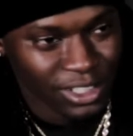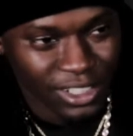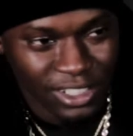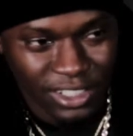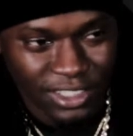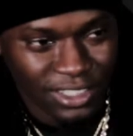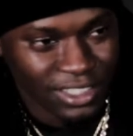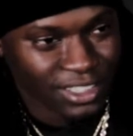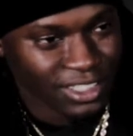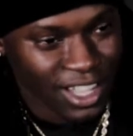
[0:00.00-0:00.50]
Little
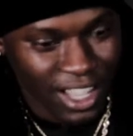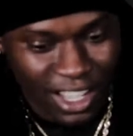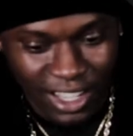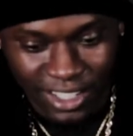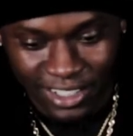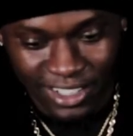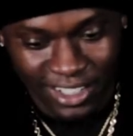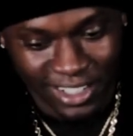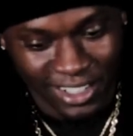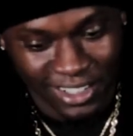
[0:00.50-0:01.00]
Star,
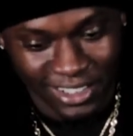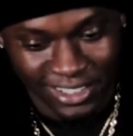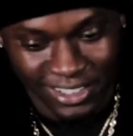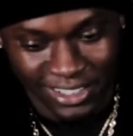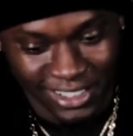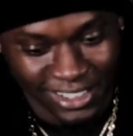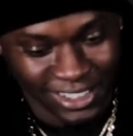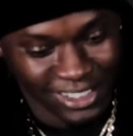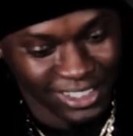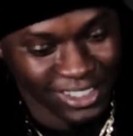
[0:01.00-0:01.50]
dog.
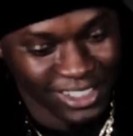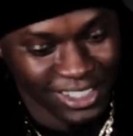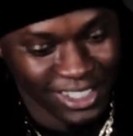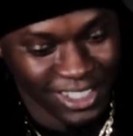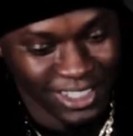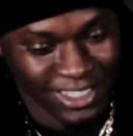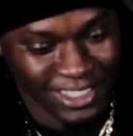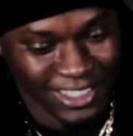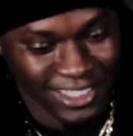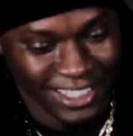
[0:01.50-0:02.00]
You know what
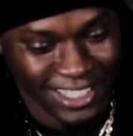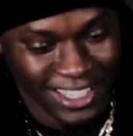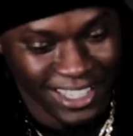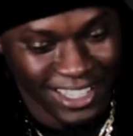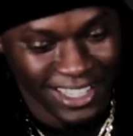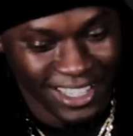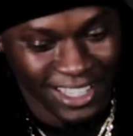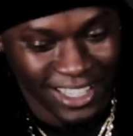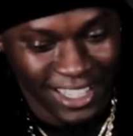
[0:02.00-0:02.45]
I'm saying?